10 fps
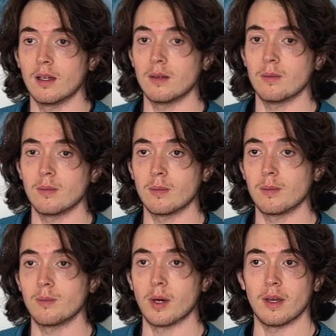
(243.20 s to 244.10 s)
Um,
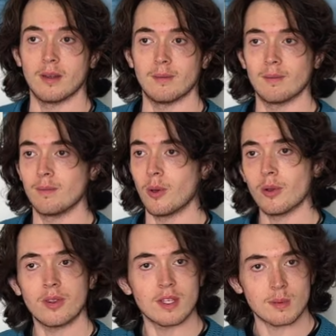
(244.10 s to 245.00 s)
but
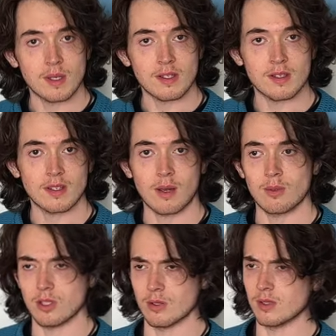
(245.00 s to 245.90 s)
both of these pieces, I
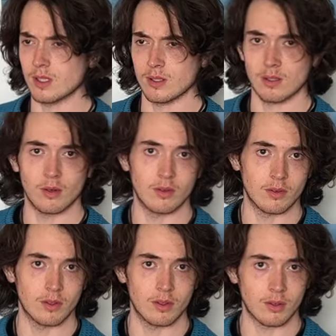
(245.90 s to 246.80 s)
would choose these
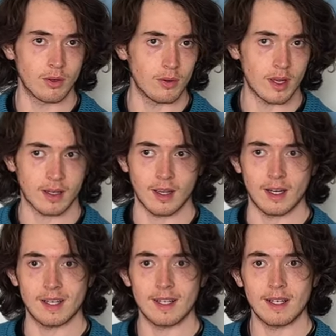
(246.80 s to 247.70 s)
over the crew neck
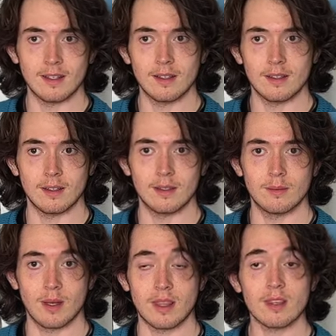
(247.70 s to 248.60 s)
any day.
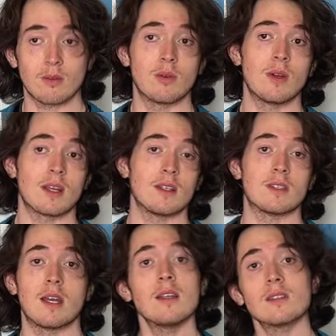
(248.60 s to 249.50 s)
Um, I think the crew neck is
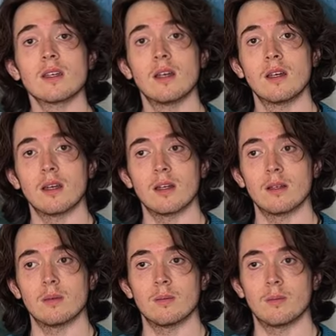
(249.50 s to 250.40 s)
nice,
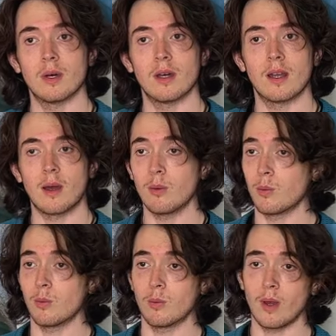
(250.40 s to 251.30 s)
um, but I would
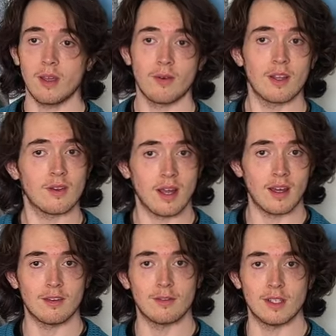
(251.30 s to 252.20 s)
way rather
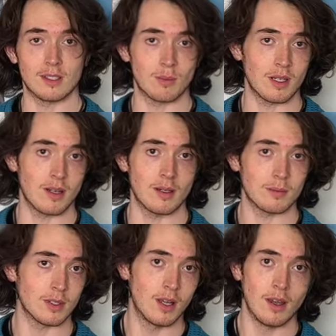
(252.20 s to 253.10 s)
have these button
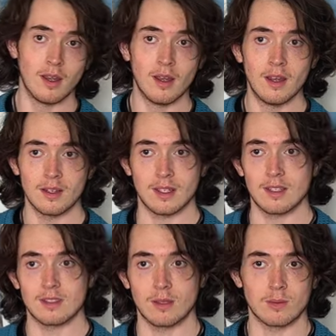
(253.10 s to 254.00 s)
up to
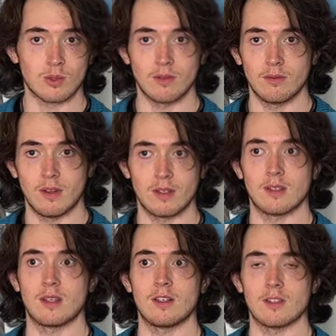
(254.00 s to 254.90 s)
get some sort of
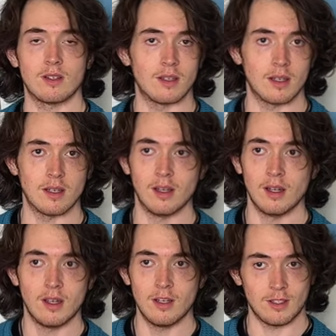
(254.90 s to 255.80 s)
ventilation than
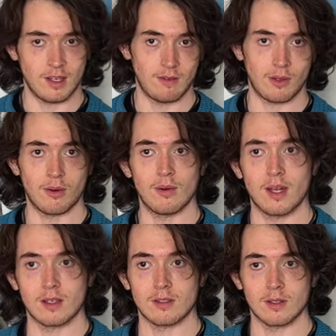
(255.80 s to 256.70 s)
just having a crew neck.